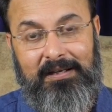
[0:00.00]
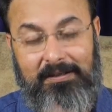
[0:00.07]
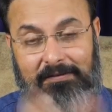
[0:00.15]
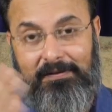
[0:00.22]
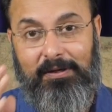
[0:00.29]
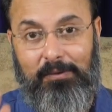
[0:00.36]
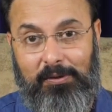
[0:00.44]

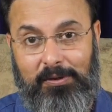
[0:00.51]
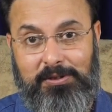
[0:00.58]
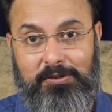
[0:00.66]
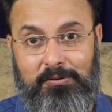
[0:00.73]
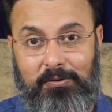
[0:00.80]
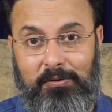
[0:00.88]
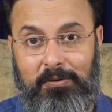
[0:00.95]
It will
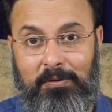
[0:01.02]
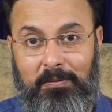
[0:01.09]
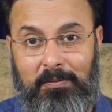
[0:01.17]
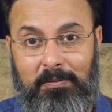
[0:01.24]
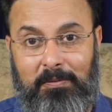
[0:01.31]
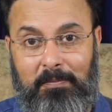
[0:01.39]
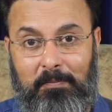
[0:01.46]
also
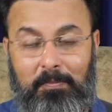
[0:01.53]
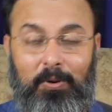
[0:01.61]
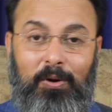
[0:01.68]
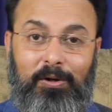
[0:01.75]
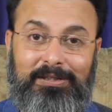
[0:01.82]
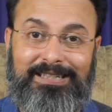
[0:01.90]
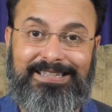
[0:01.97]

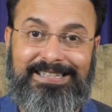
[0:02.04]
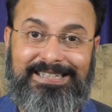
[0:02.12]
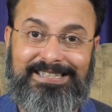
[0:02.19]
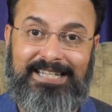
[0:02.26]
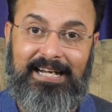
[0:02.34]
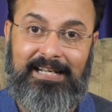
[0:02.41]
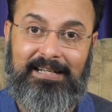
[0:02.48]
block the
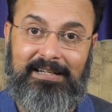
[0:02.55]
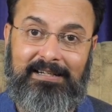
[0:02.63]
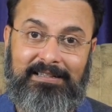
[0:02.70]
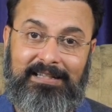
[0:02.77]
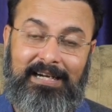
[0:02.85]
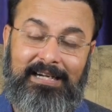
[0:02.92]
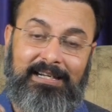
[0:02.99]
desire
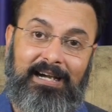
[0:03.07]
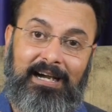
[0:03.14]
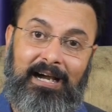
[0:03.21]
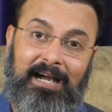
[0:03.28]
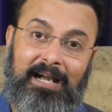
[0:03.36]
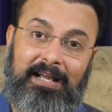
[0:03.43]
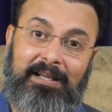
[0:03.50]
that
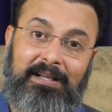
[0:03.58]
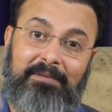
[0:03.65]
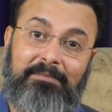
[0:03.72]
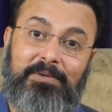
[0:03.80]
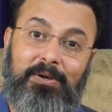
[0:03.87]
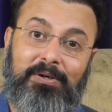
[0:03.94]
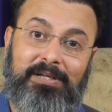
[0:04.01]
I
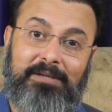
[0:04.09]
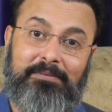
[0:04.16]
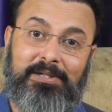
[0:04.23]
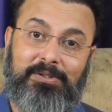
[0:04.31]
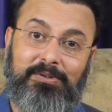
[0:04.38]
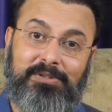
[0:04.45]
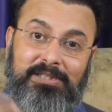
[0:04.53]
am not
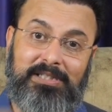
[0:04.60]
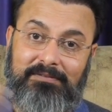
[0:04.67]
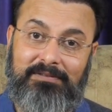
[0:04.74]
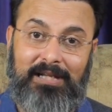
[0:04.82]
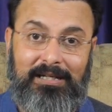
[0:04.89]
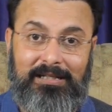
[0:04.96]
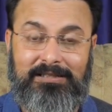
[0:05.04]
able to
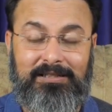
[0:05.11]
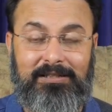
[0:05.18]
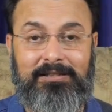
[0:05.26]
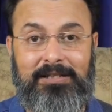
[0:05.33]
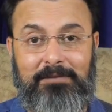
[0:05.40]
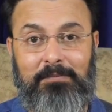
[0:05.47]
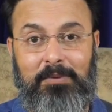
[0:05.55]
achieve, that
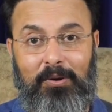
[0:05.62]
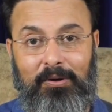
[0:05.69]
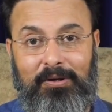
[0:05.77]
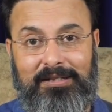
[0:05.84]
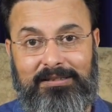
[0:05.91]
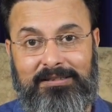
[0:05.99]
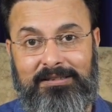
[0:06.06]
certain
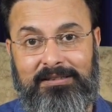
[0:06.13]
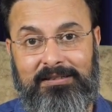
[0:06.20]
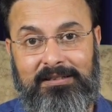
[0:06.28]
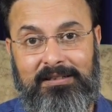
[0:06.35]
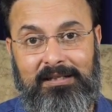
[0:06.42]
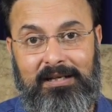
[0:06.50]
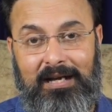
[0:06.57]
blockage.
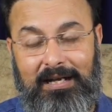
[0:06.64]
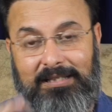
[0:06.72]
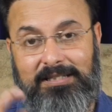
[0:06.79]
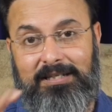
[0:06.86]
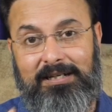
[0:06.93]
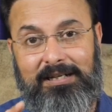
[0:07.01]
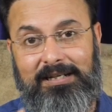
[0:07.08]
And
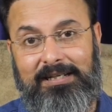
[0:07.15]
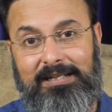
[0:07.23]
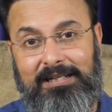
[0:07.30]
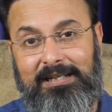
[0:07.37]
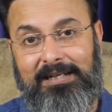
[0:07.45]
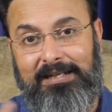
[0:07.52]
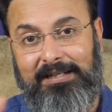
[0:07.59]

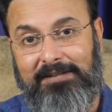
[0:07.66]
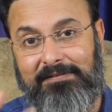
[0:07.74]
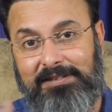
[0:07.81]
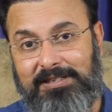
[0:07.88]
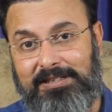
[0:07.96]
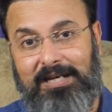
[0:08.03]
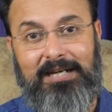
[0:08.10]
suddenly it
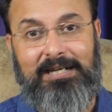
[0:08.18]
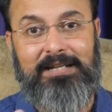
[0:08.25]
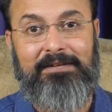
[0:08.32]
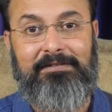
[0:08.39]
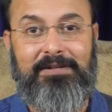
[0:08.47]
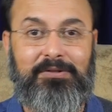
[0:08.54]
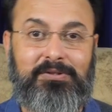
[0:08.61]
will start
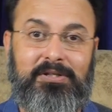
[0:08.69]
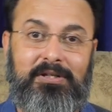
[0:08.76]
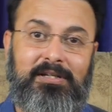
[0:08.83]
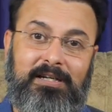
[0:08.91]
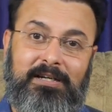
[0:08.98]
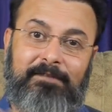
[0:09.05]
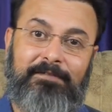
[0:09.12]
giving you
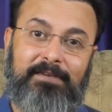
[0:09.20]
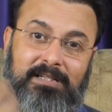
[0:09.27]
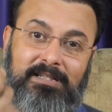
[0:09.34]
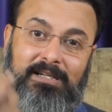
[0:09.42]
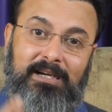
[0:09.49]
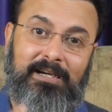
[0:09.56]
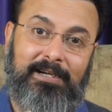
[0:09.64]
certain
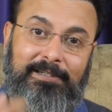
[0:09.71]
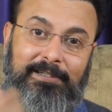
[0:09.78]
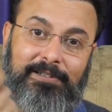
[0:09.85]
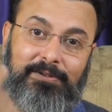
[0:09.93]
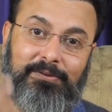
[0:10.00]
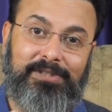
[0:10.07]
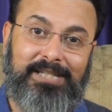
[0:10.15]
effects
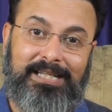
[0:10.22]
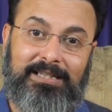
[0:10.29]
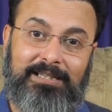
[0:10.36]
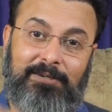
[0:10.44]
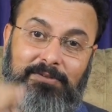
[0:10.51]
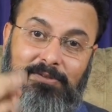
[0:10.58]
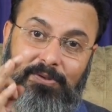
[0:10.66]
related to
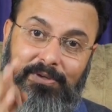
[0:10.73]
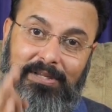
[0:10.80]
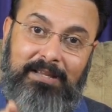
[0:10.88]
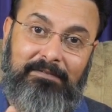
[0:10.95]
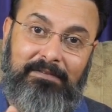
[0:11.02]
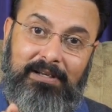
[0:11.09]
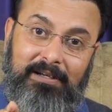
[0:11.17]
10th house. So
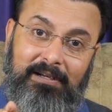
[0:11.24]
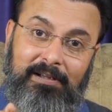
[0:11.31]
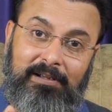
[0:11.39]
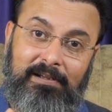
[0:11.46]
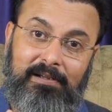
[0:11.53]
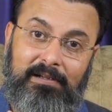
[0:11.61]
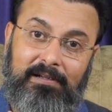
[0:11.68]
even